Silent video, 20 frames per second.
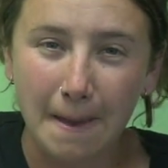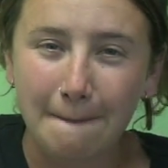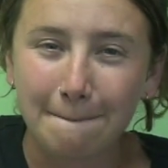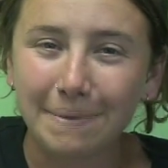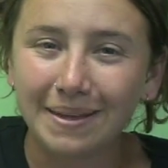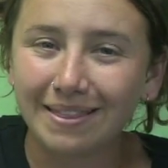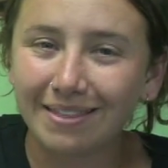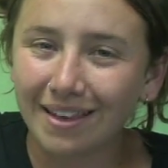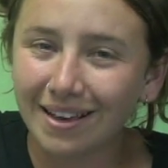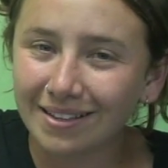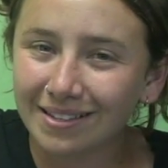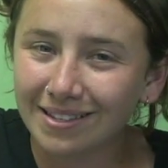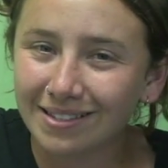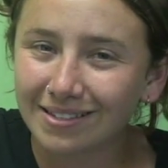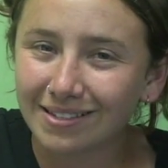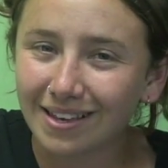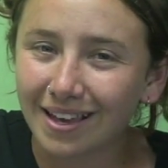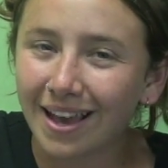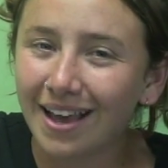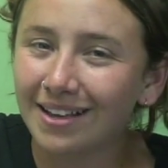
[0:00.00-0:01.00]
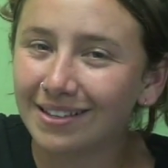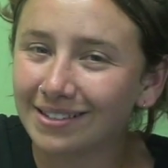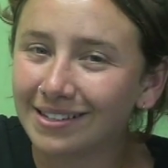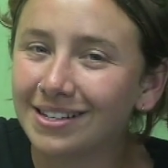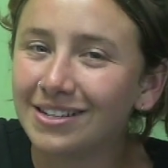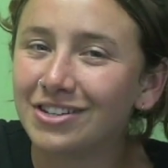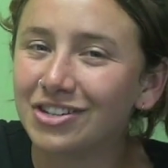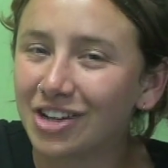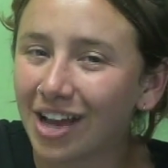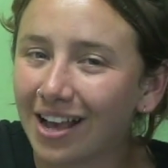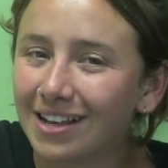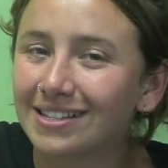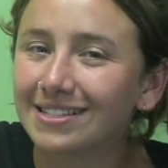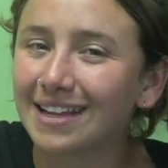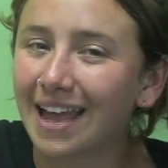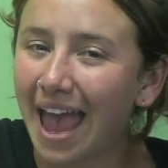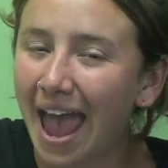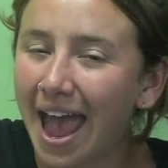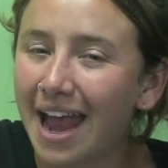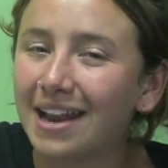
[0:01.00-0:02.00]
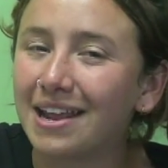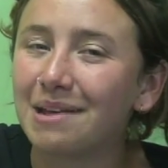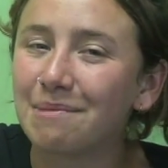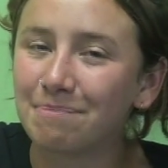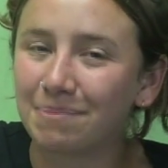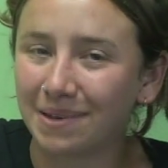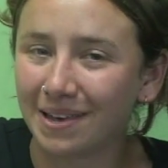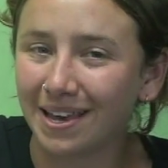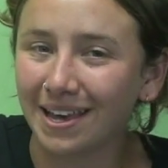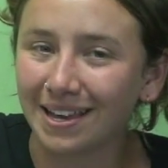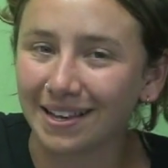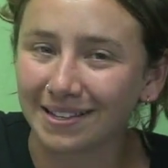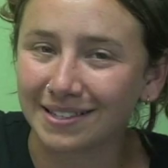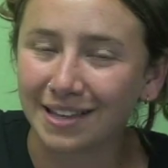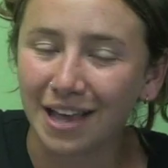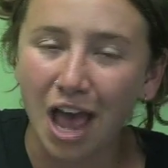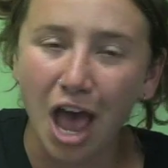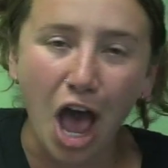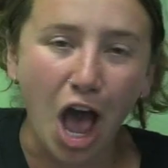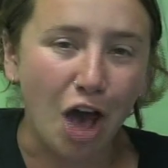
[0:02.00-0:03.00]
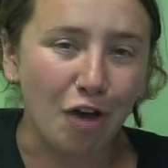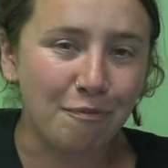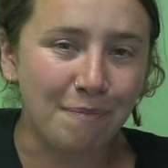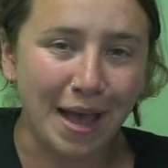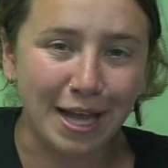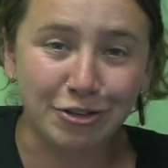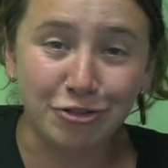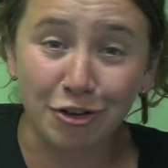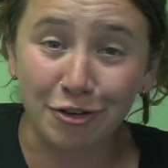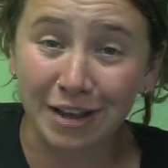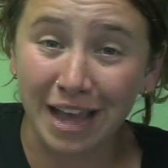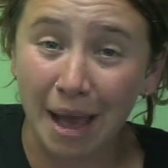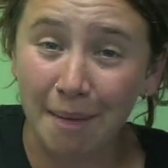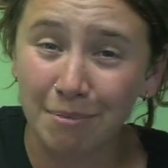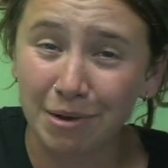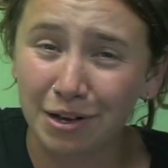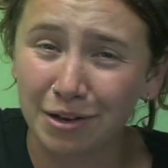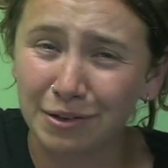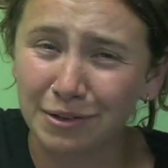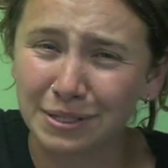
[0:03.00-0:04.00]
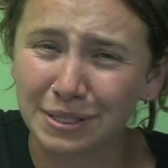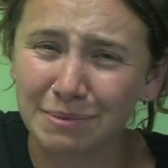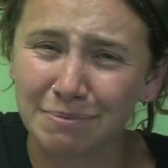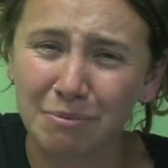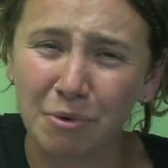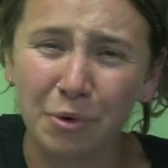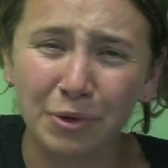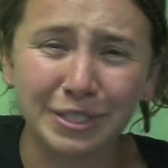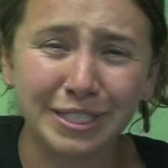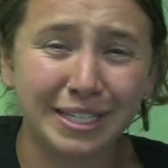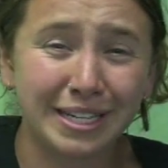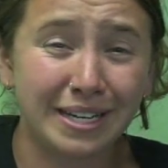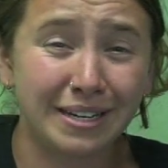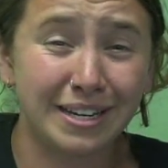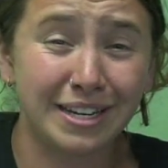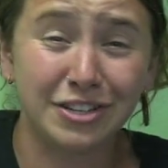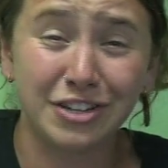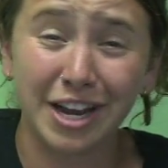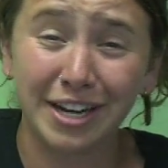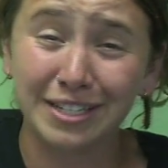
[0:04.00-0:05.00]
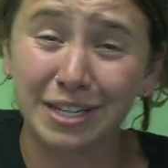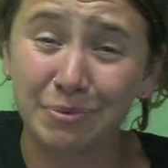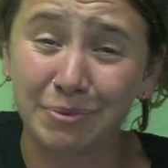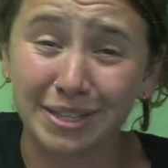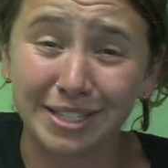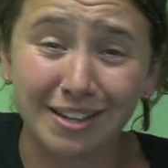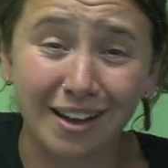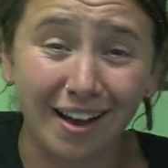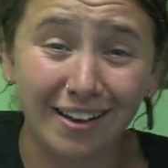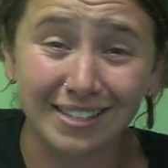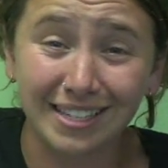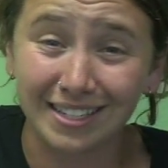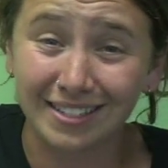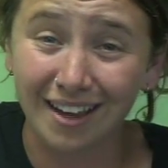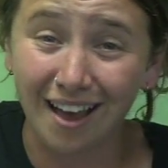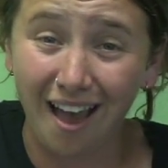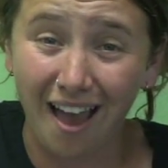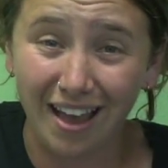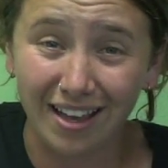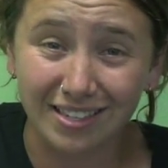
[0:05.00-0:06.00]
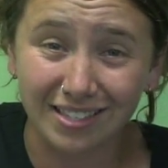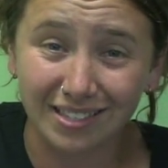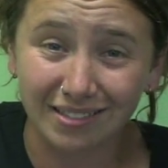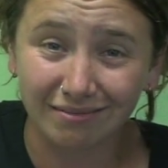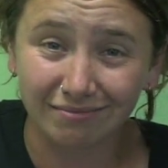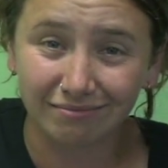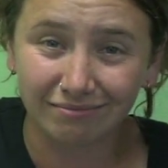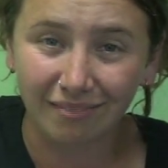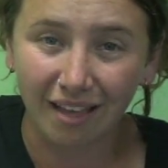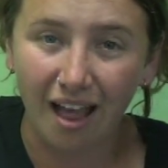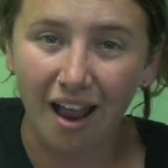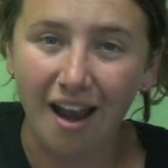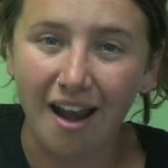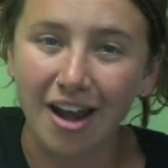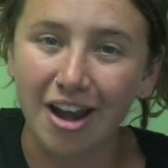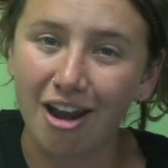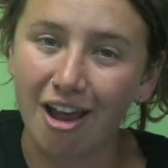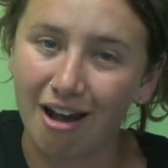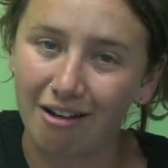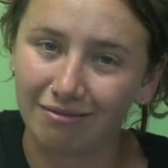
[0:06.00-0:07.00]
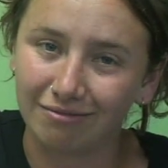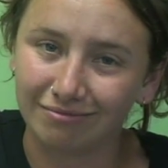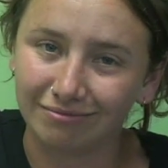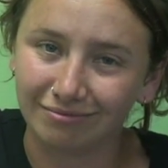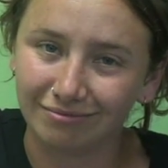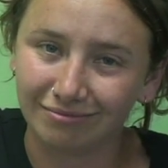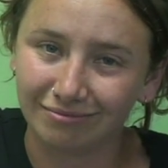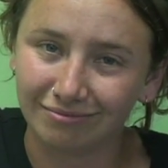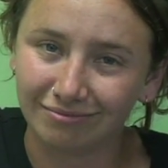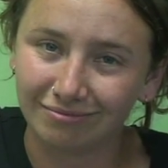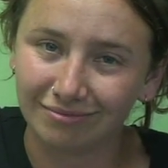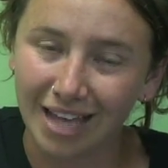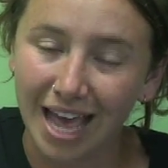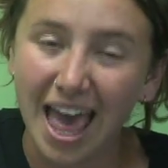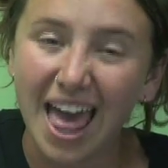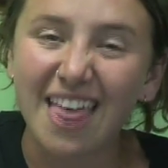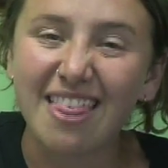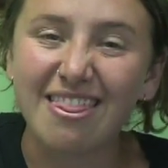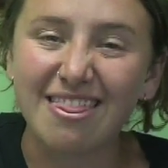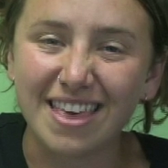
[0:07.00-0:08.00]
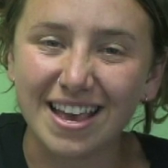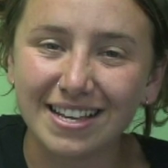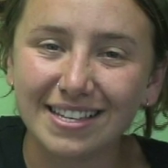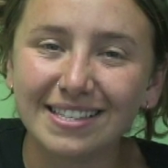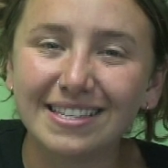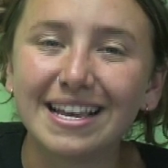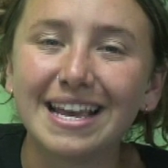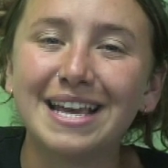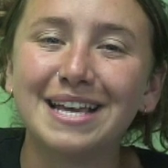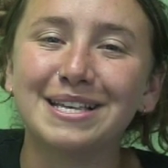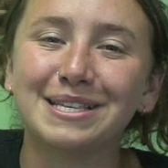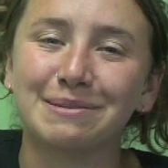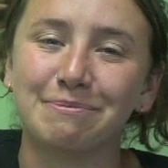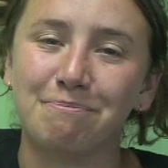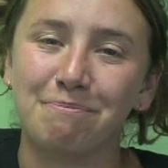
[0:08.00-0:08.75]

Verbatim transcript: But this isn't just any piece of petrochemicals molded and injected with toxic dyes. No. This is